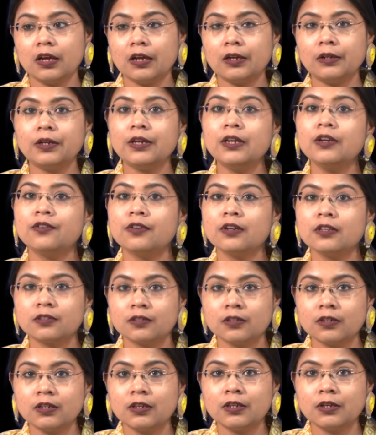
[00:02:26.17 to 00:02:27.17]
interest
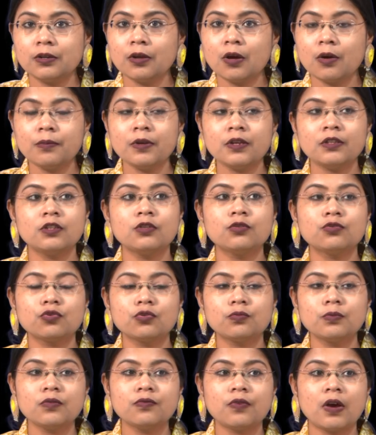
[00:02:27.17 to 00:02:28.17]
in economics, you
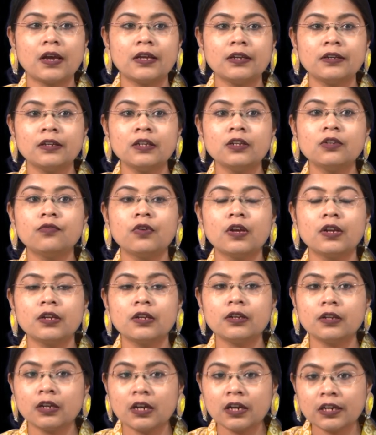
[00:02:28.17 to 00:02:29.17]
should be find it very
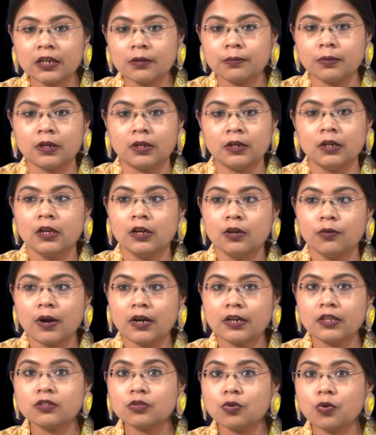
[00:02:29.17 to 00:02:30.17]
relatable
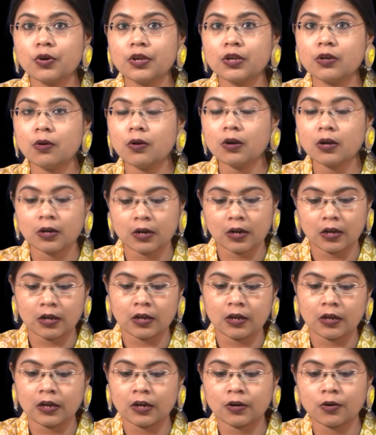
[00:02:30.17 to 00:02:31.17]
what is going on
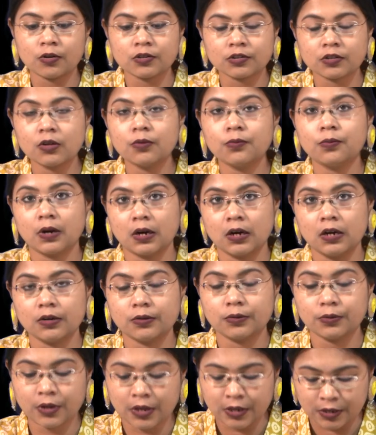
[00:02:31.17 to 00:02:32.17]
across the world.
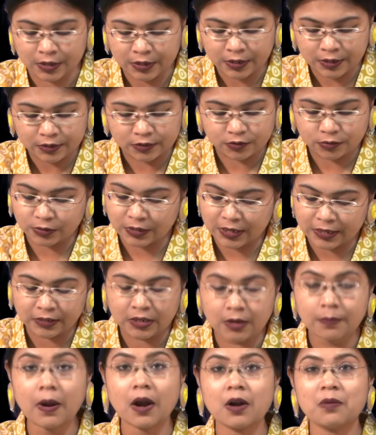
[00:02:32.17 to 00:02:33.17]
Okay. So, then
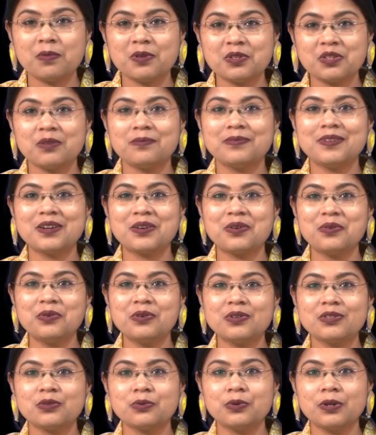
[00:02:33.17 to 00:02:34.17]
the purpose of the
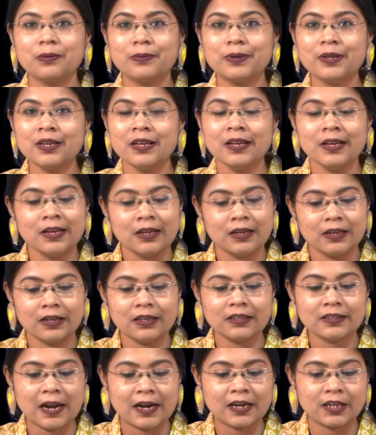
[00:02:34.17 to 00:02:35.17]
course will be
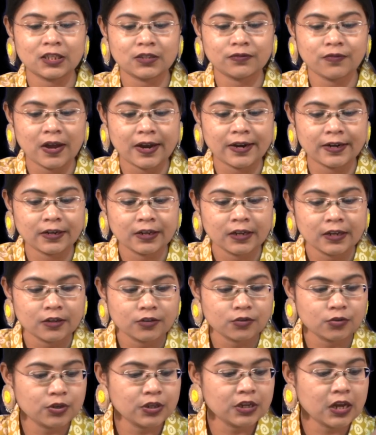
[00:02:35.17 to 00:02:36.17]
satisfied.
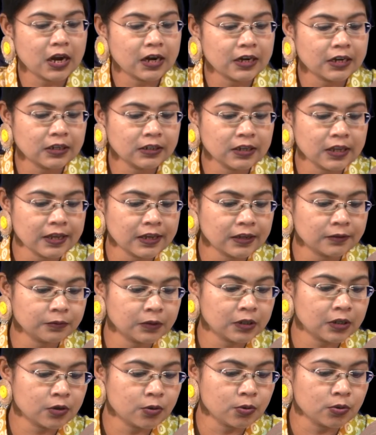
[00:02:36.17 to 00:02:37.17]
So, regarding
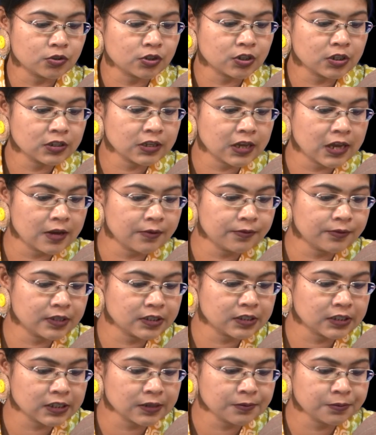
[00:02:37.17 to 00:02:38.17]
the questions I have
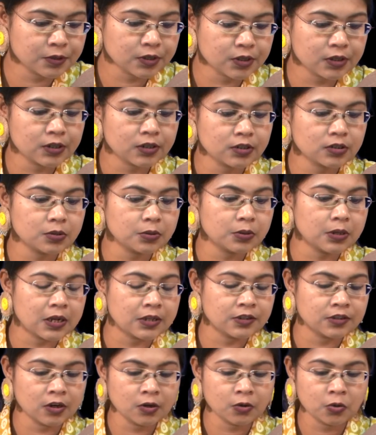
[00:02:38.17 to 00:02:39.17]
received, so
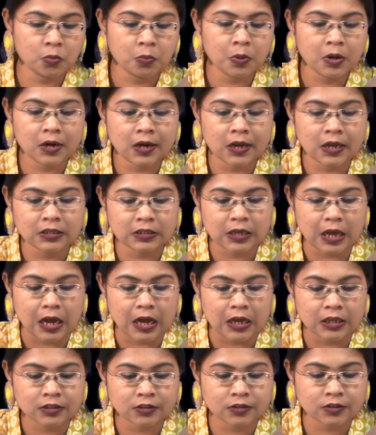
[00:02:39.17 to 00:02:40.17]
Ranjan Kumar has
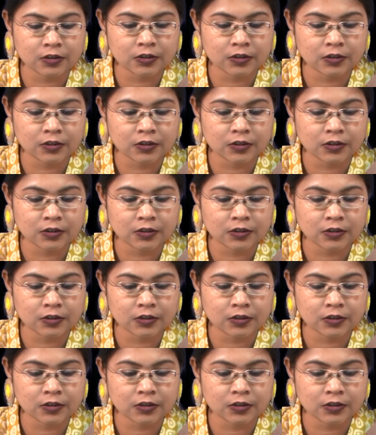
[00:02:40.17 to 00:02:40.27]
asked